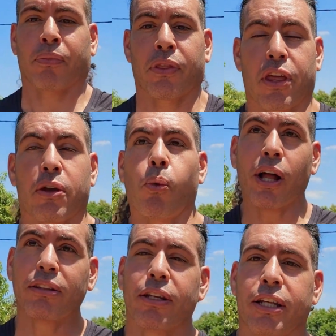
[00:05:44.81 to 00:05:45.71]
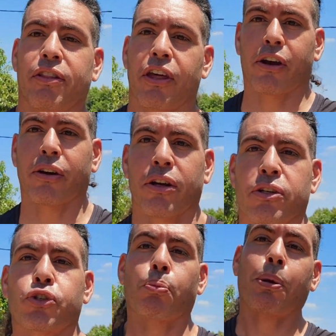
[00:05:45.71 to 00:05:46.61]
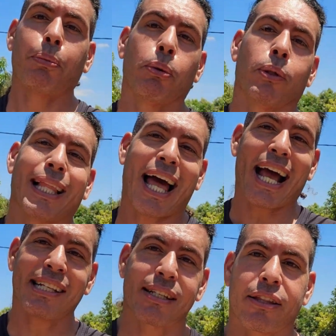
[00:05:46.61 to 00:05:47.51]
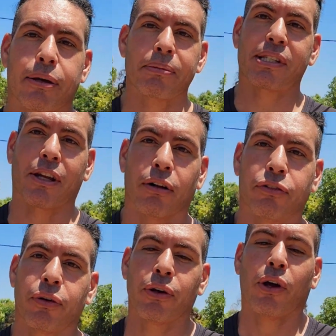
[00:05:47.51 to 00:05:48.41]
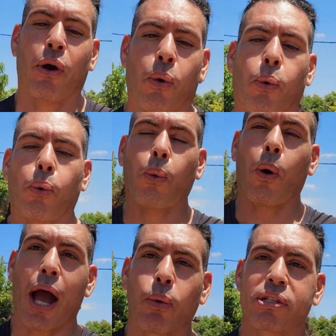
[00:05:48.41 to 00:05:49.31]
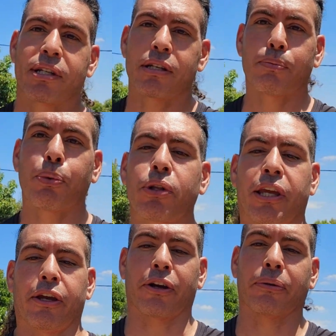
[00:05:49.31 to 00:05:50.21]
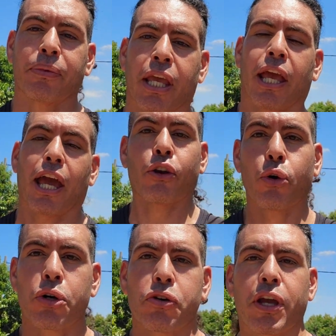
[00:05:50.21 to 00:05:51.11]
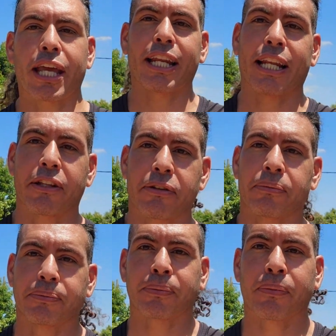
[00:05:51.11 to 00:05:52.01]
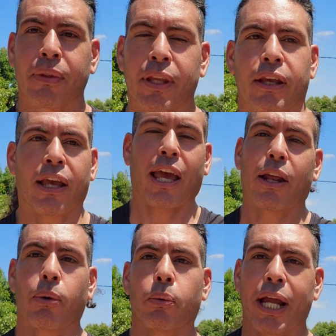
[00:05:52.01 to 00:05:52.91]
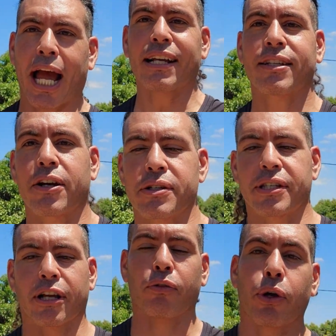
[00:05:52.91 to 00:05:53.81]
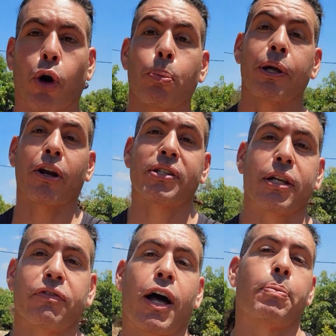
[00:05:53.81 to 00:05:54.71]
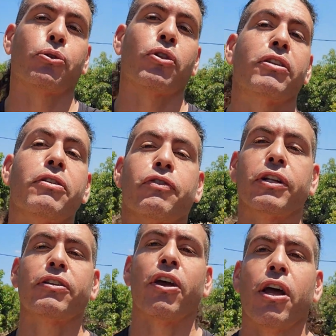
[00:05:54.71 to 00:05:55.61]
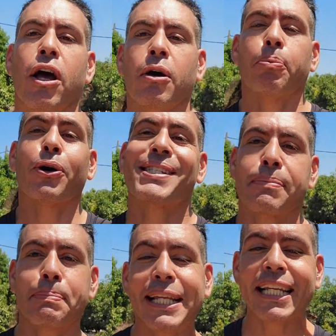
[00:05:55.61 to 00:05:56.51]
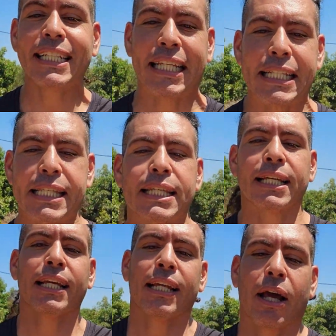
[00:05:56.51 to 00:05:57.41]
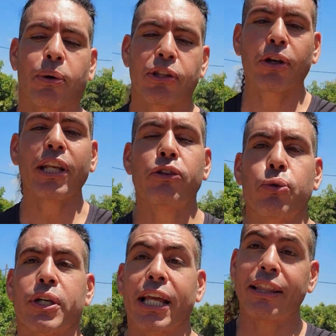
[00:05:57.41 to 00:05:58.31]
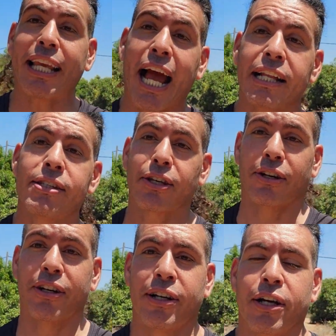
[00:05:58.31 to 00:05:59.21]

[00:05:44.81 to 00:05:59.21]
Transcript: They wanted it there so people will ask themselves, why was this put here and who created it? And when we ask ourselves, we open ourselves up to the different possibilities. Now, we don't need to get the answer.